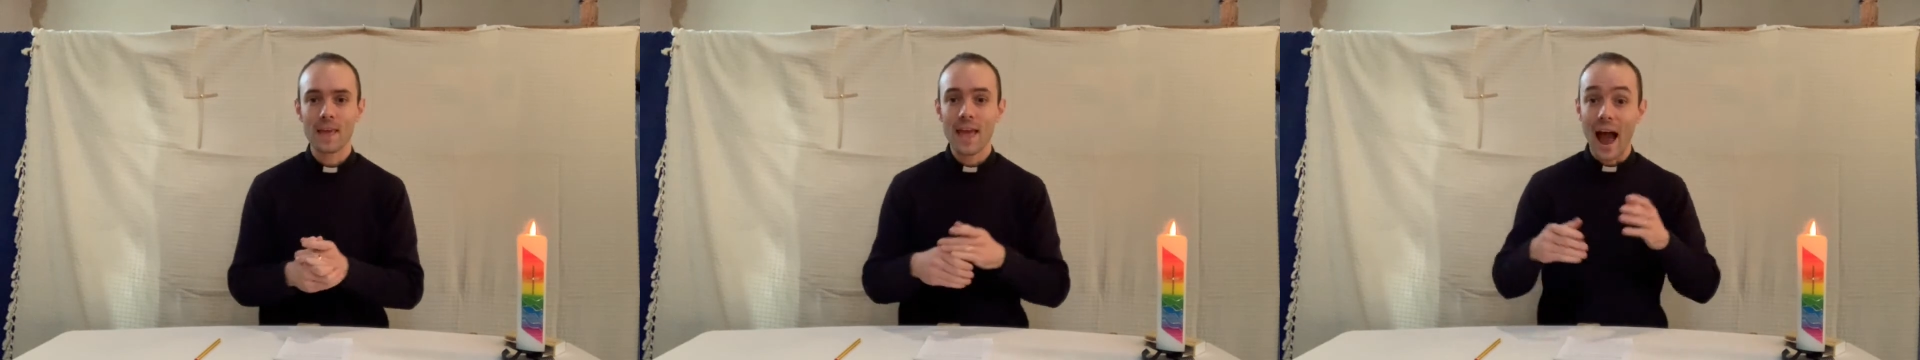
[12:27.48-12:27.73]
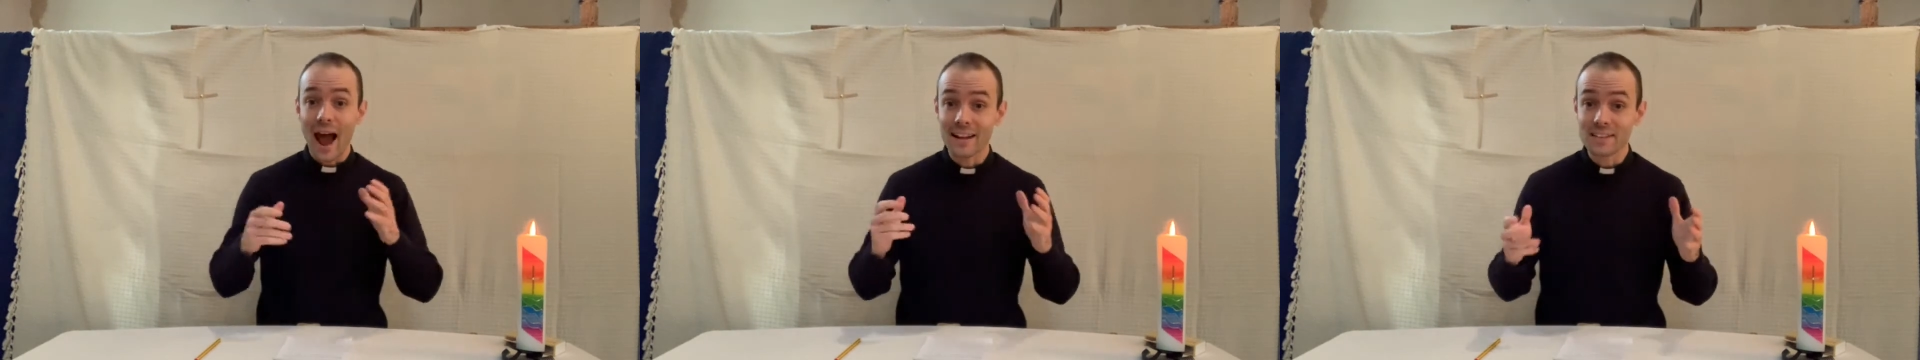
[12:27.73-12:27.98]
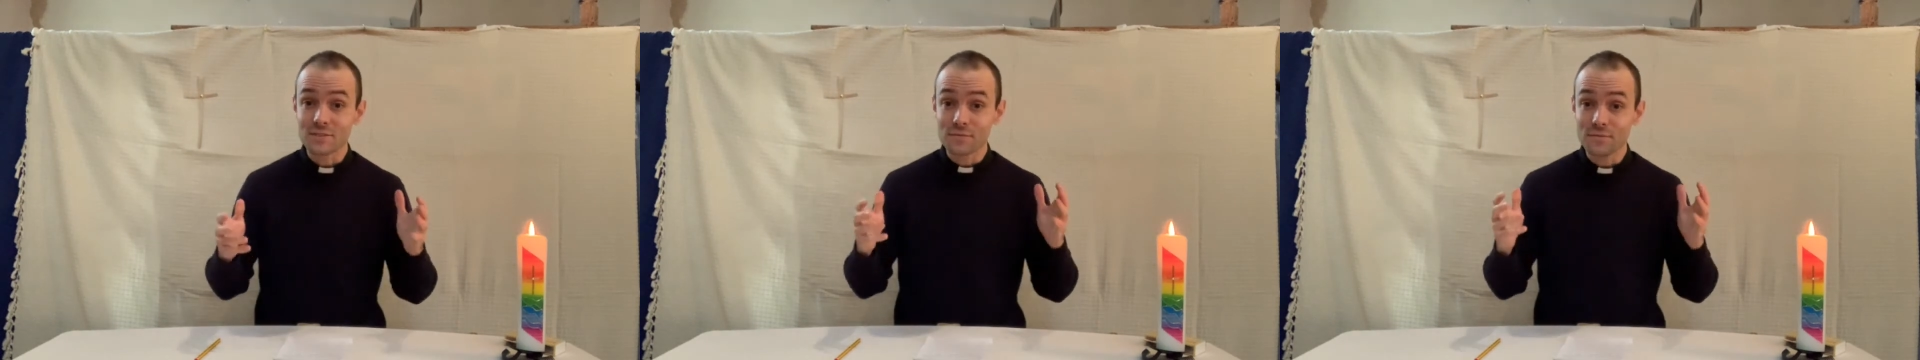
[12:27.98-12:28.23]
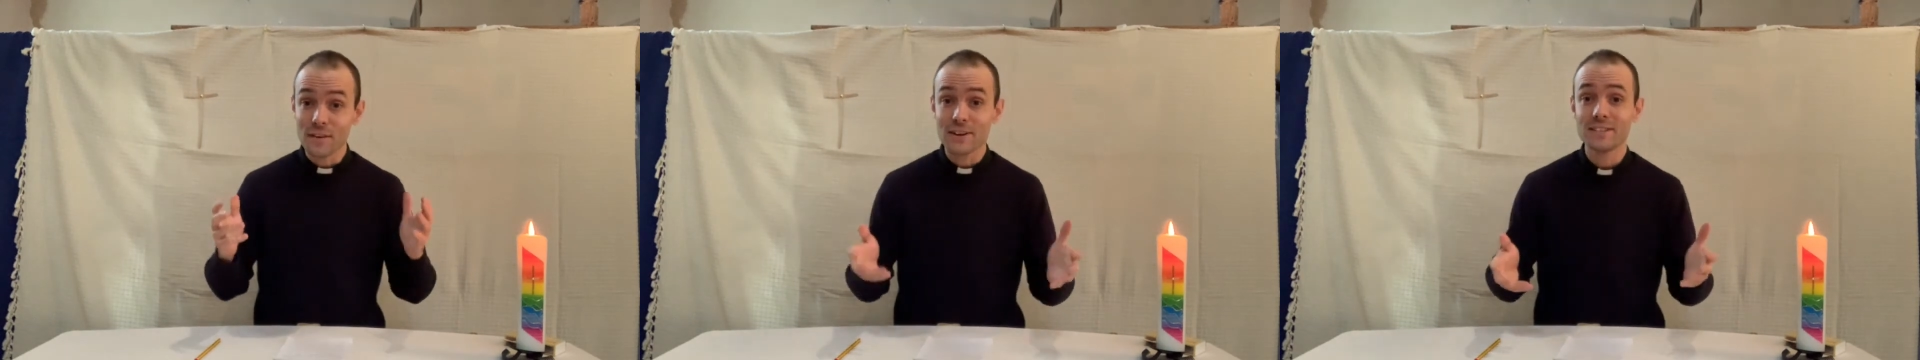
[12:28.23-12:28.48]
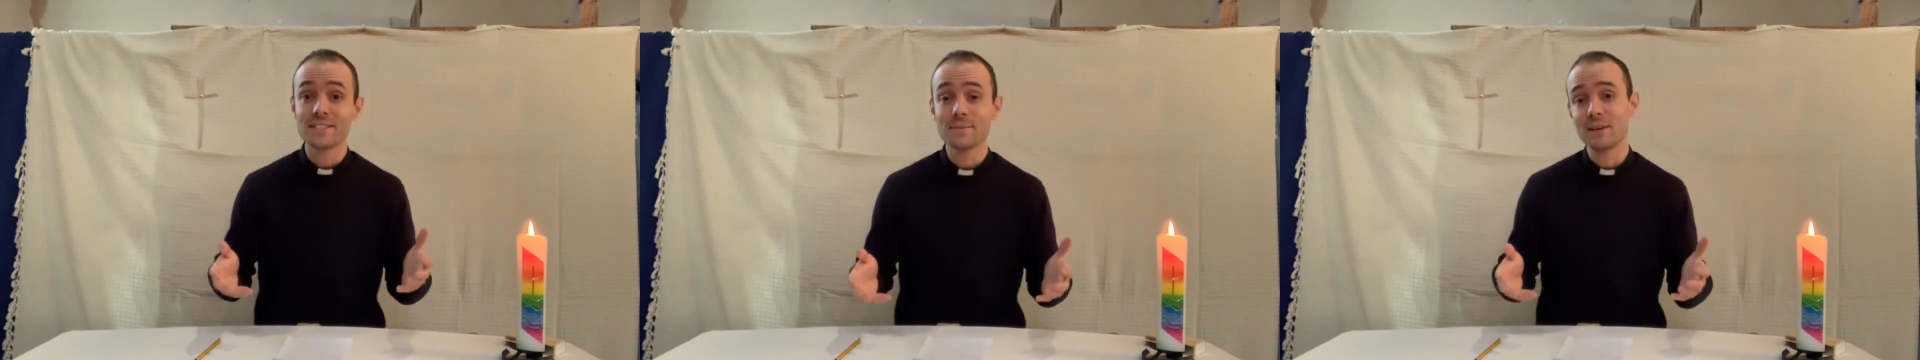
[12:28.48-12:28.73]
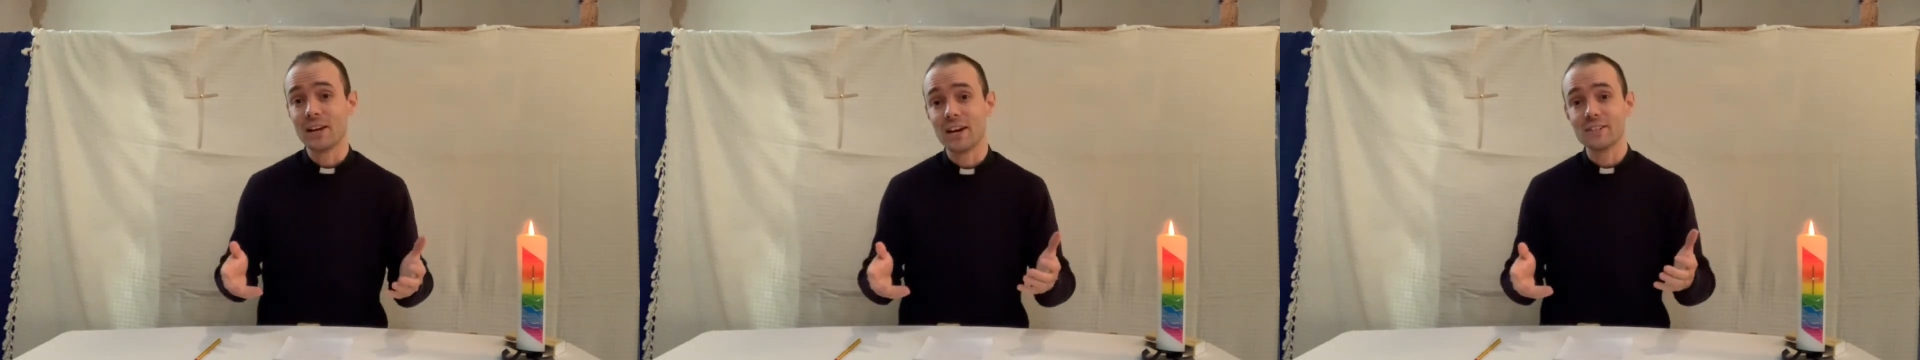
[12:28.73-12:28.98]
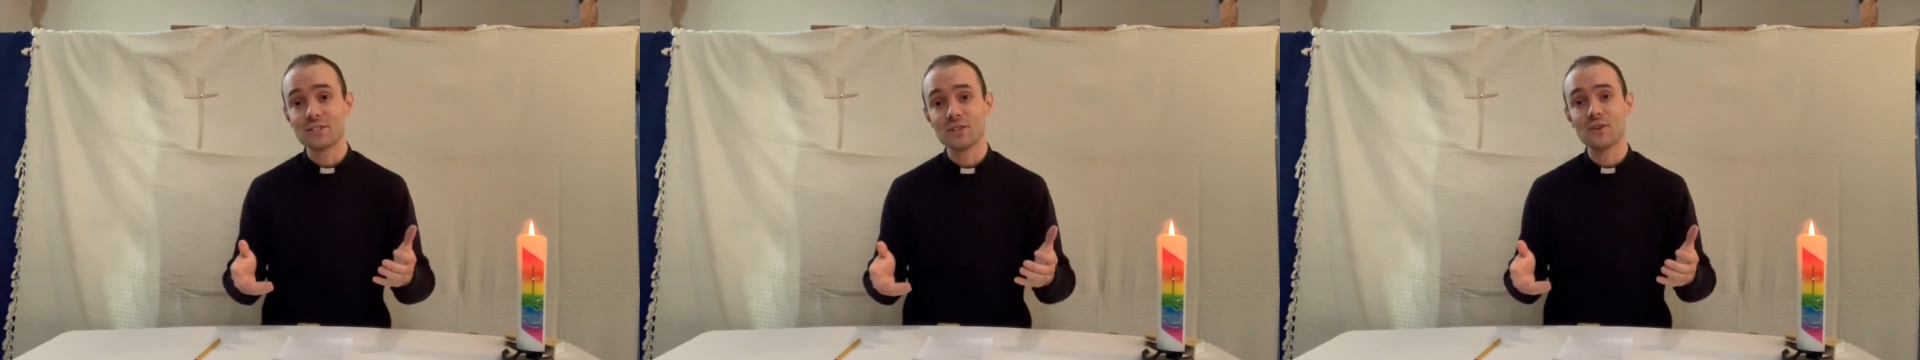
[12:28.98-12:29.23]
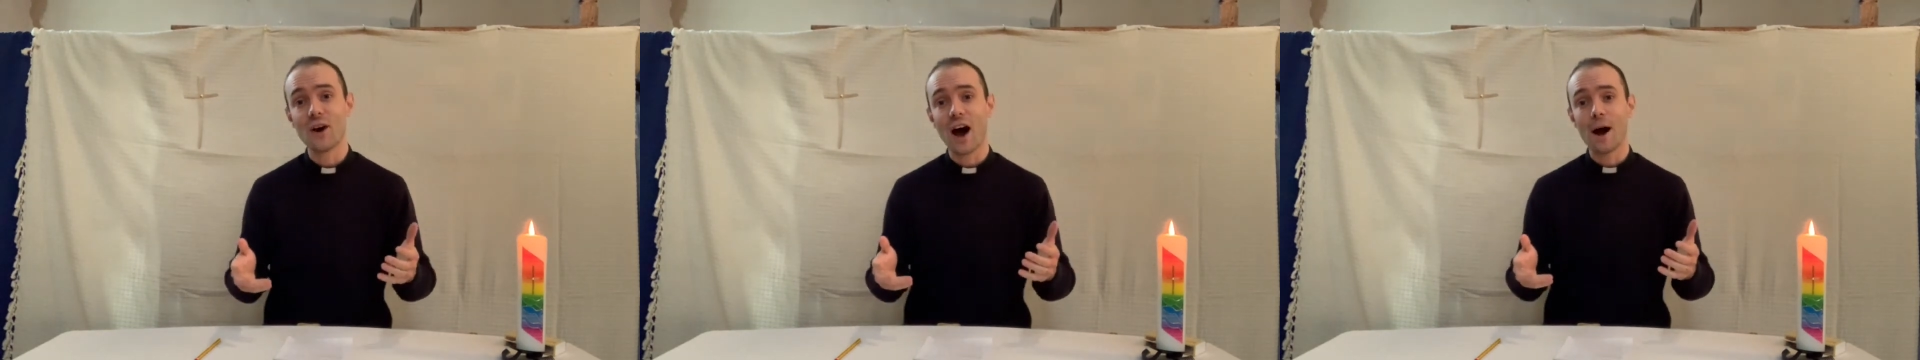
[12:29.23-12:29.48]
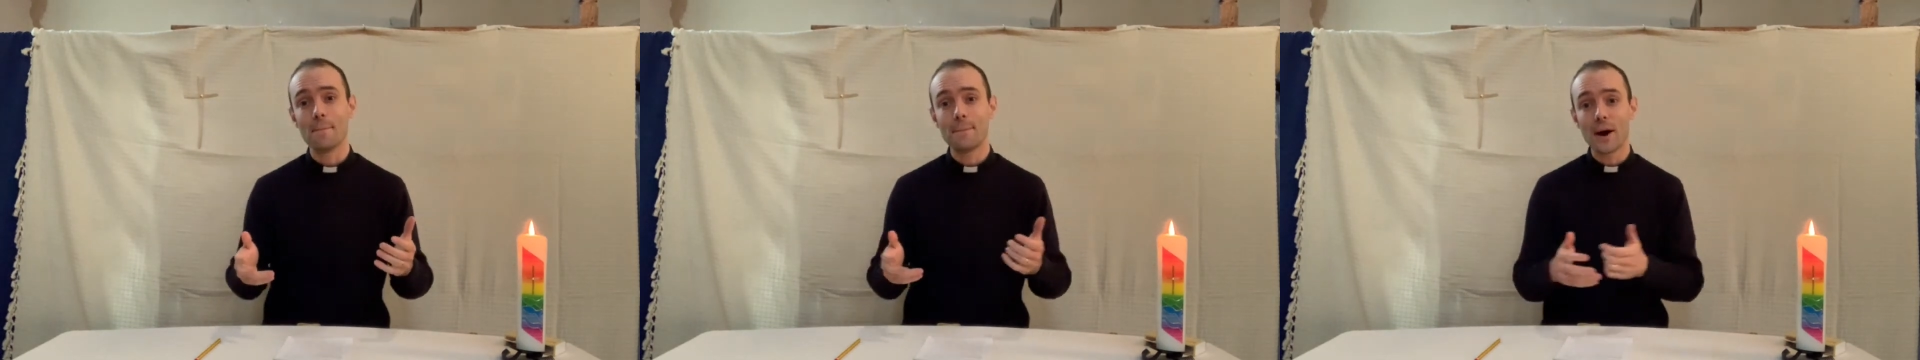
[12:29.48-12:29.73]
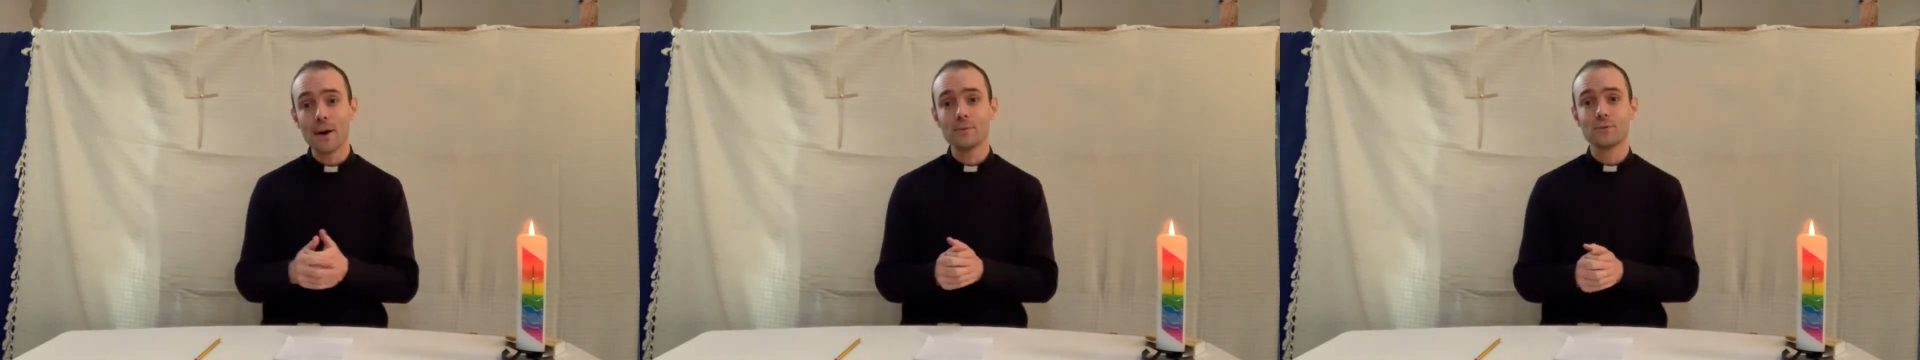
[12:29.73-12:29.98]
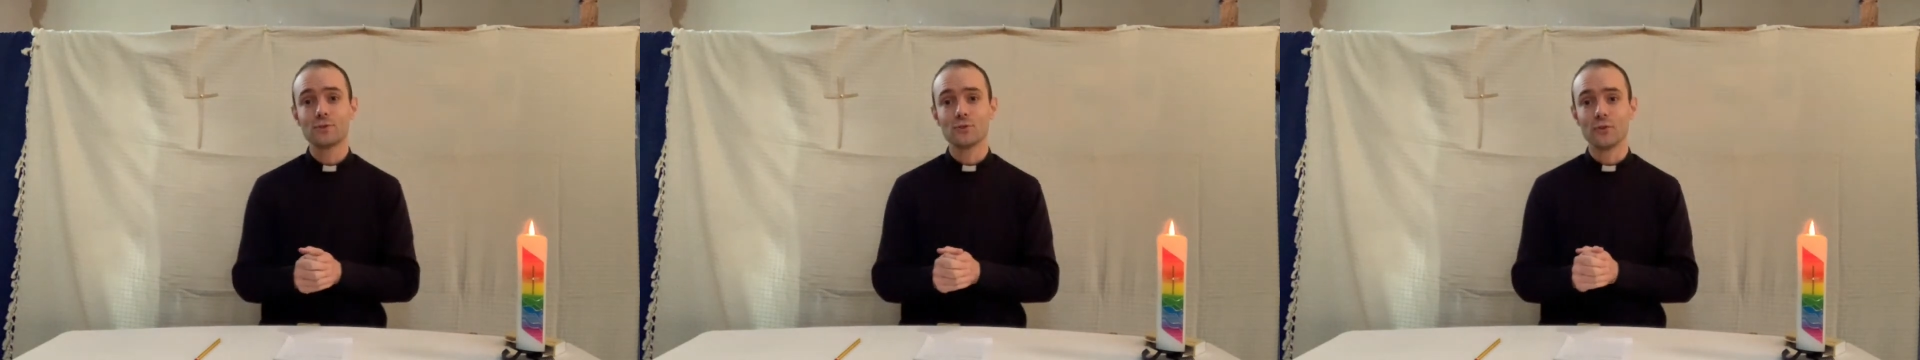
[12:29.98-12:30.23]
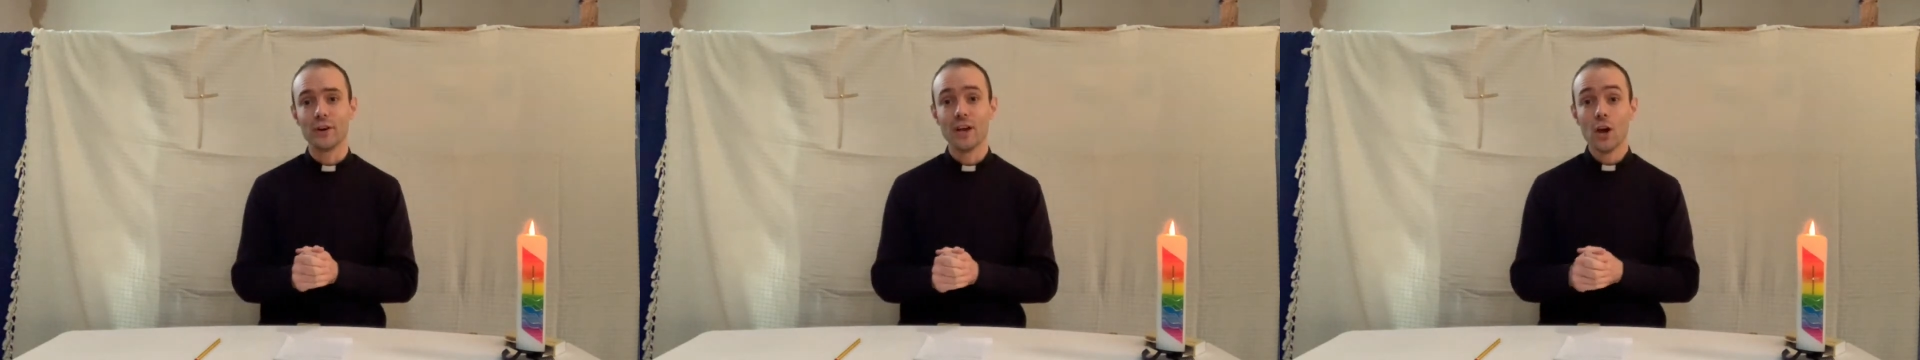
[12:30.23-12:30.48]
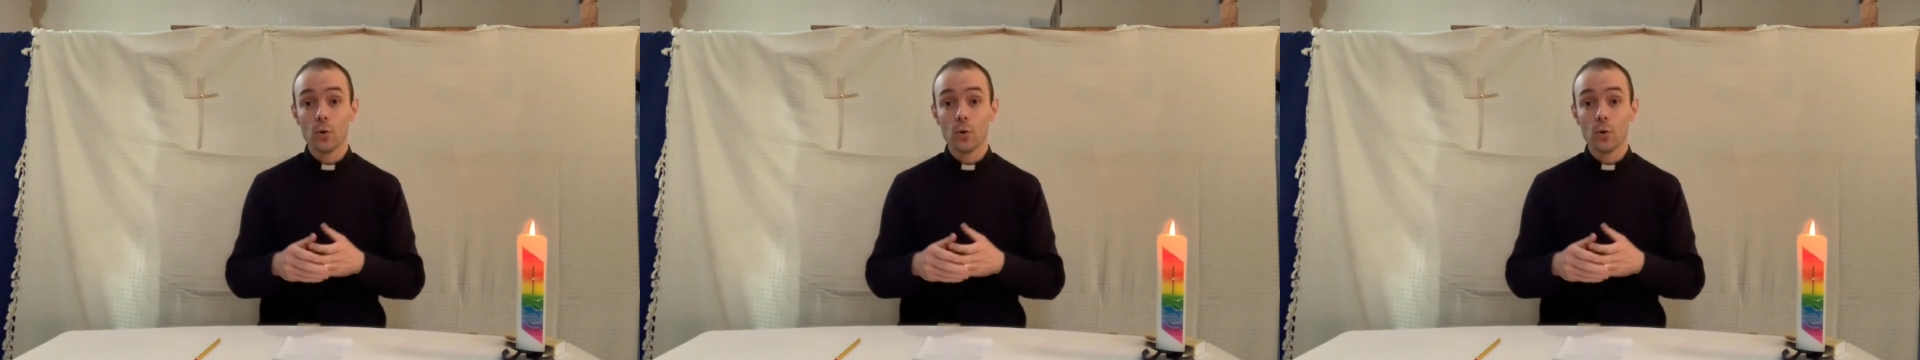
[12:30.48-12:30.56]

And it's very similar to our Bible story